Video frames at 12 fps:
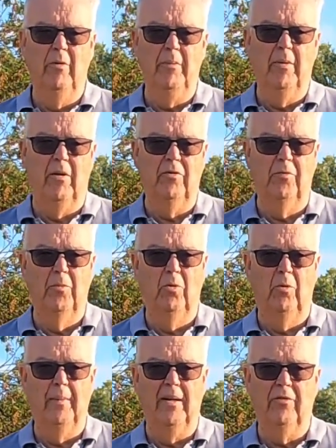buy
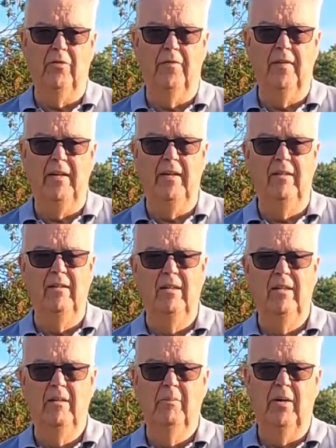small amounts of feed,
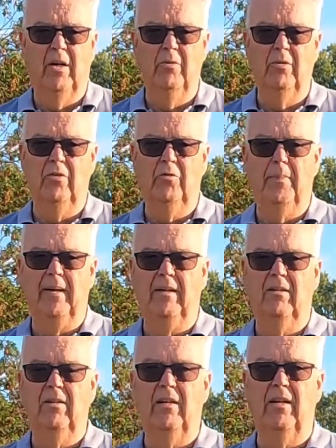but I would expect
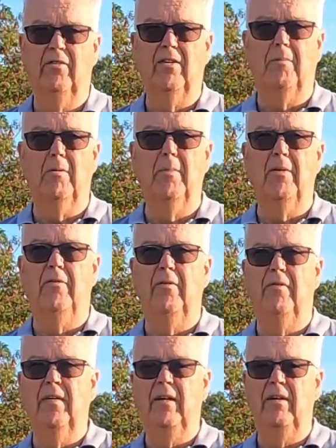that our
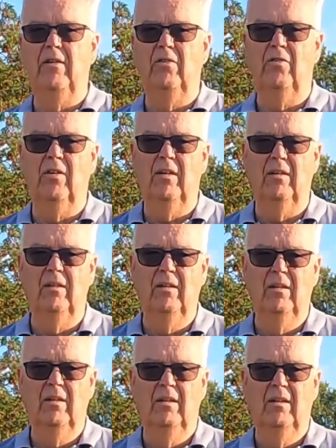supplementary feed is
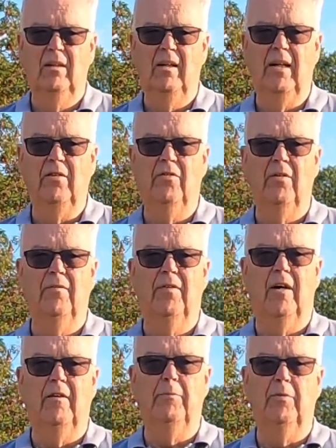less than
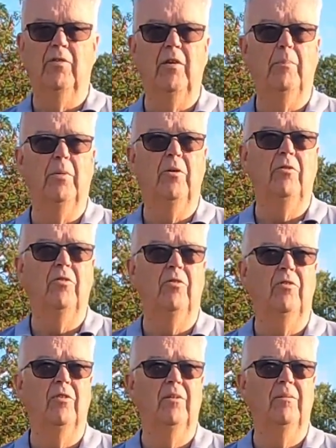5% purchase.